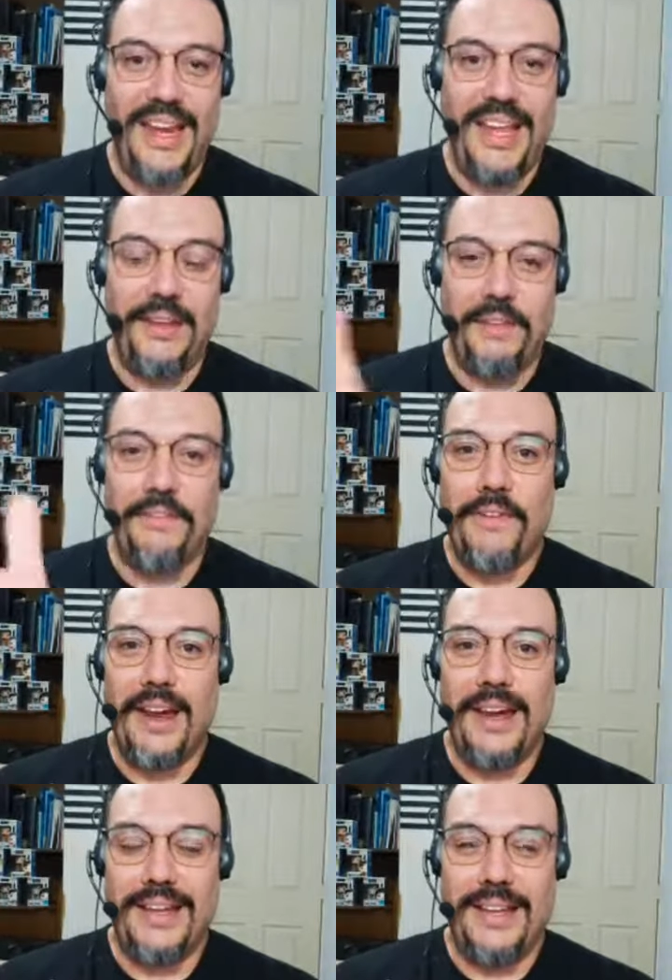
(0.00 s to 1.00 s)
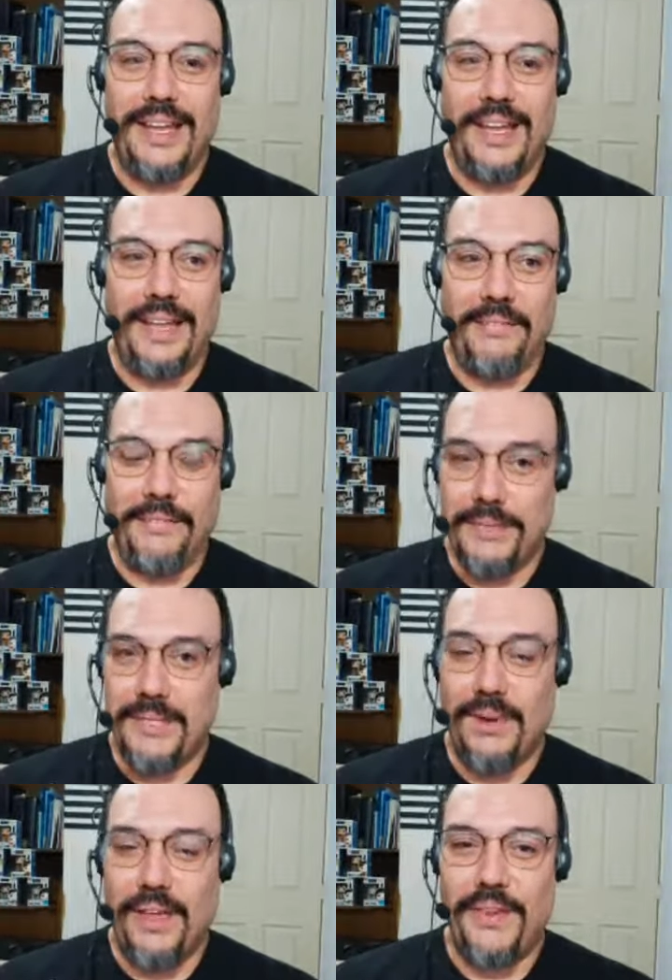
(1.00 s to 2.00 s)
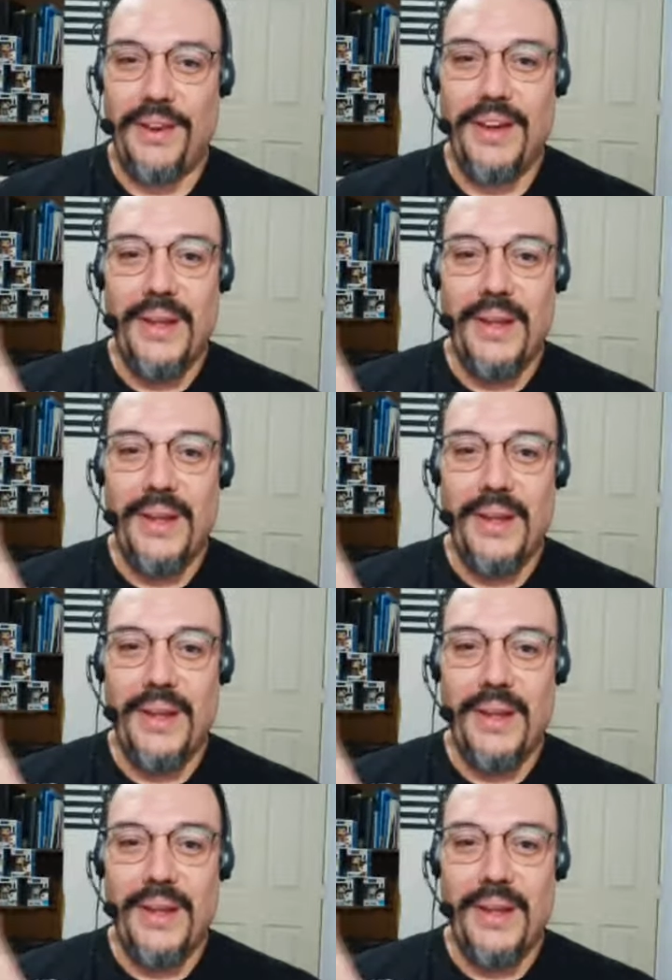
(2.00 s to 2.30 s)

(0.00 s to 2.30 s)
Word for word: And then Frank, uh, Phoebe's brother,